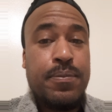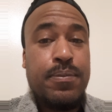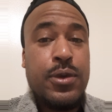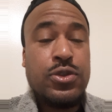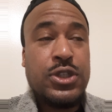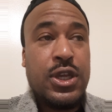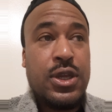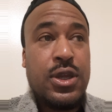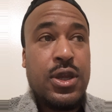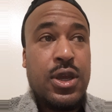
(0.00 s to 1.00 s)
music
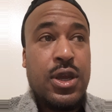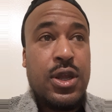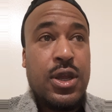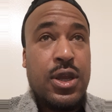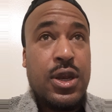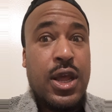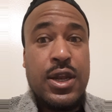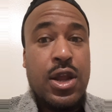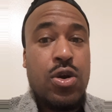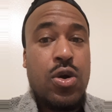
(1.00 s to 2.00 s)
that
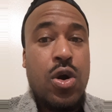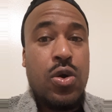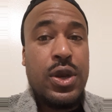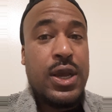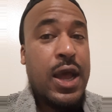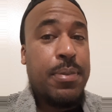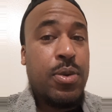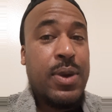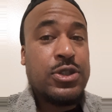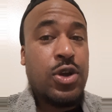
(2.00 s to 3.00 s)
they don't own the
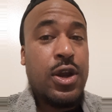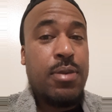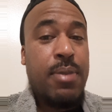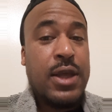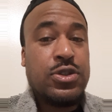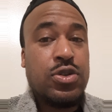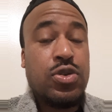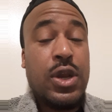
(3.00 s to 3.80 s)
copyrights or the master to,